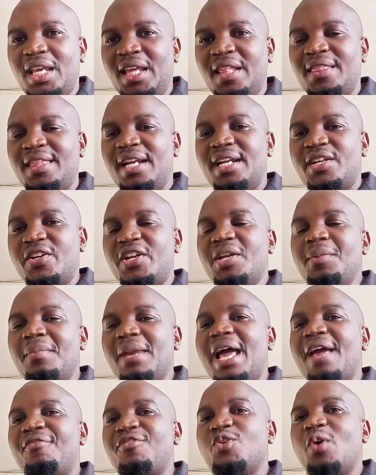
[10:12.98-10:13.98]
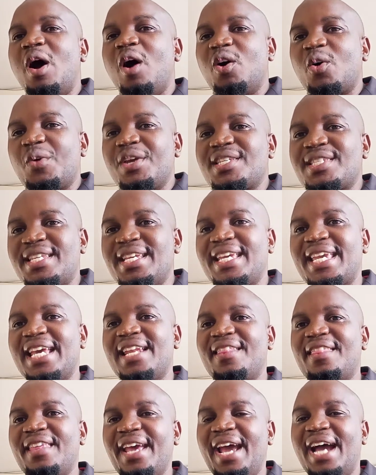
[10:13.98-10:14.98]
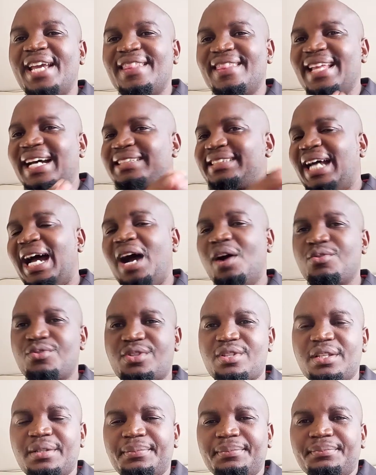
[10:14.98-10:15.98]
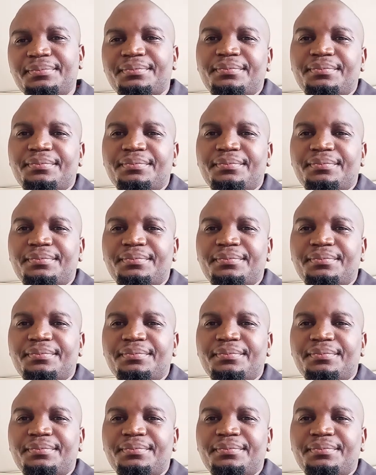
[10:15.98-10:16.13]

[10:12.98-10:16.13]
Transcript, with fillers: In the dream life, you are always taken there in that house